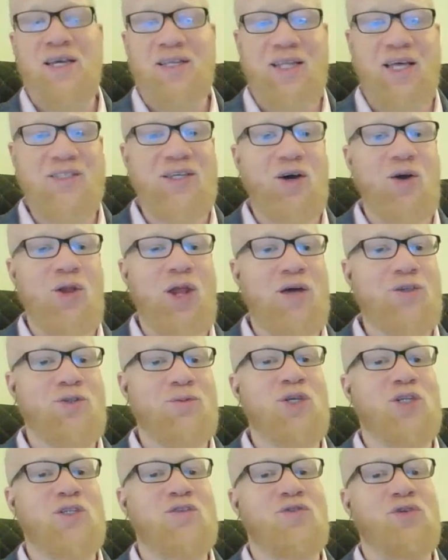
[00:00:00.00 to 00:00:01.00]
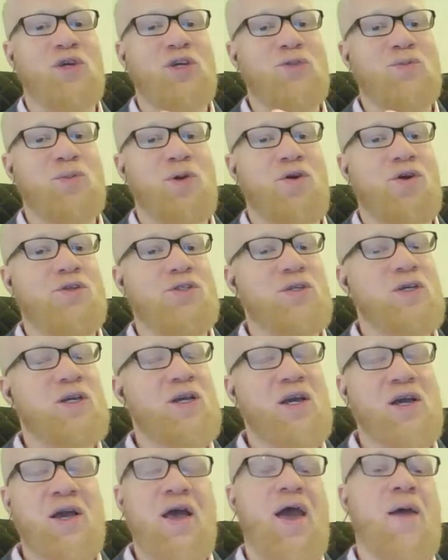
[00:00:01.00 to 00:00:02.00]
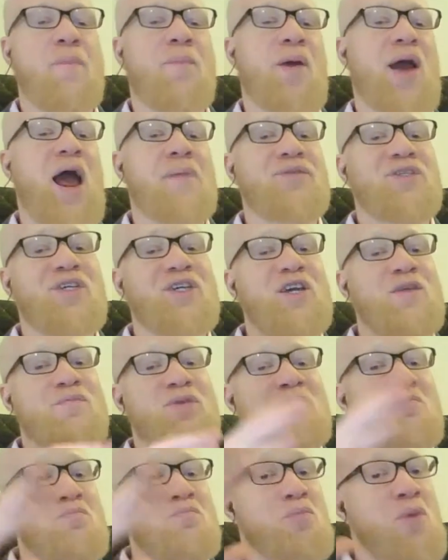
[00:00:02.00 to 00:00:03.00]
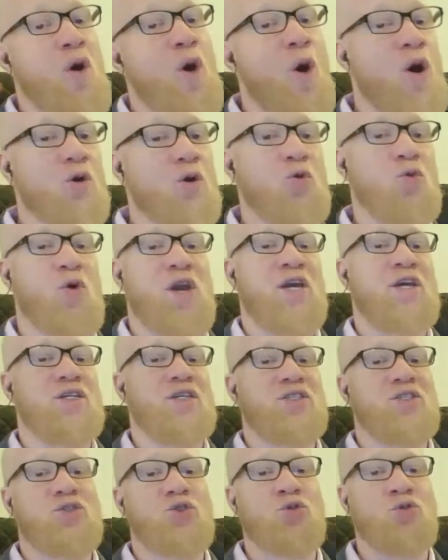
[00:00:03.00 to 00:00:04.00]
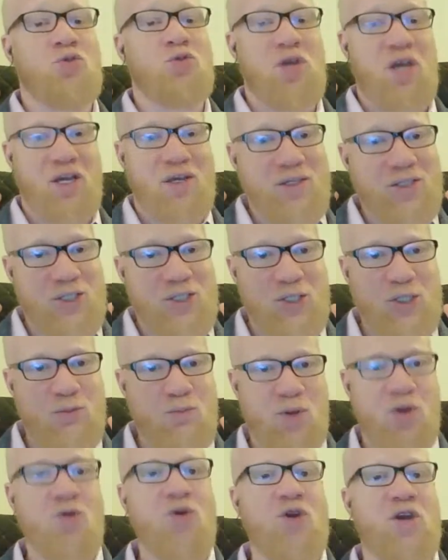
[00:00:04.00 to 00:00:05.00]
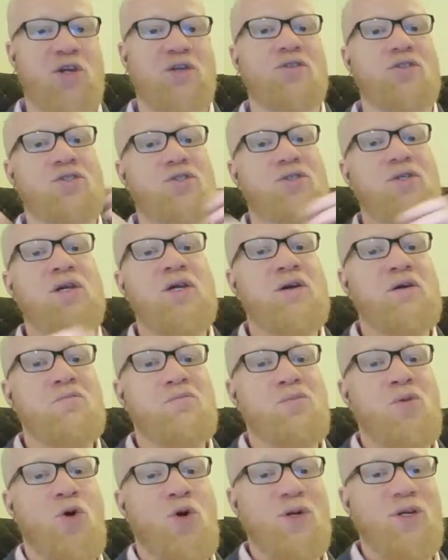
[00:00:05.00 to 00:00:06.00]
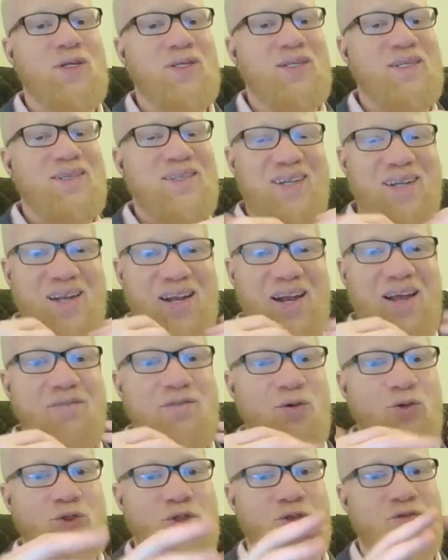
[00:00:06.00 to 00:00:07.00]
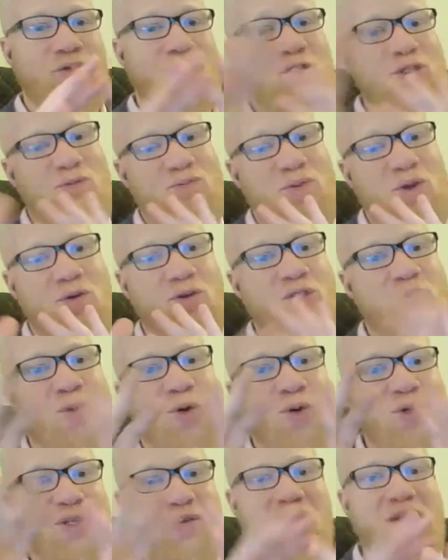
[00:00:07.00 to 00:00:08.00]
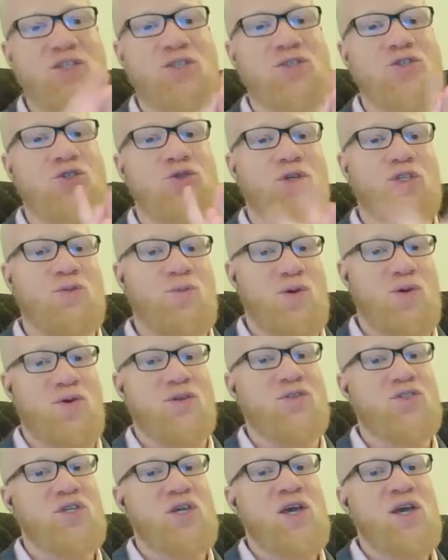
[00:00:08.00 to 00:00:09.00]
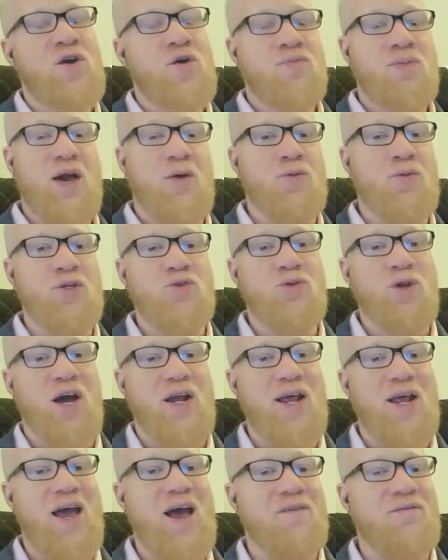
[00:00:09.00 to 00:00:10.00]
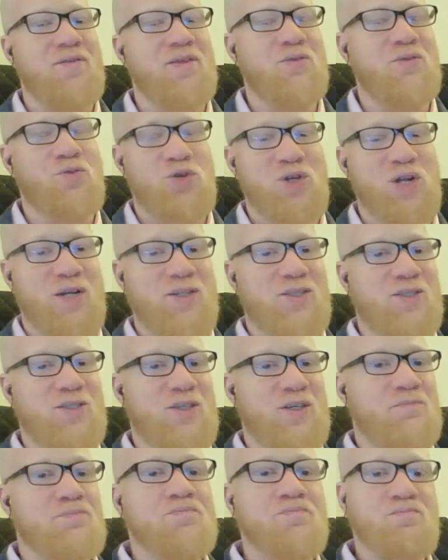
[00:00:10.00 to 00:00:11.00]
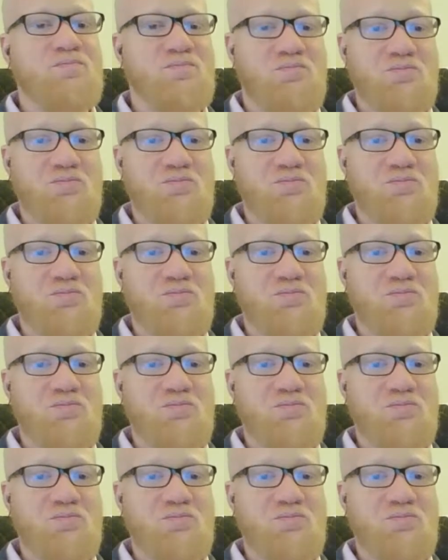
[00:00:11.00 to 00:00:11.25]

That's all our subjective experience. And perhaps there could be more ways to experience, more levels of experience, more dimensions to experience that we do not have and that we do not see.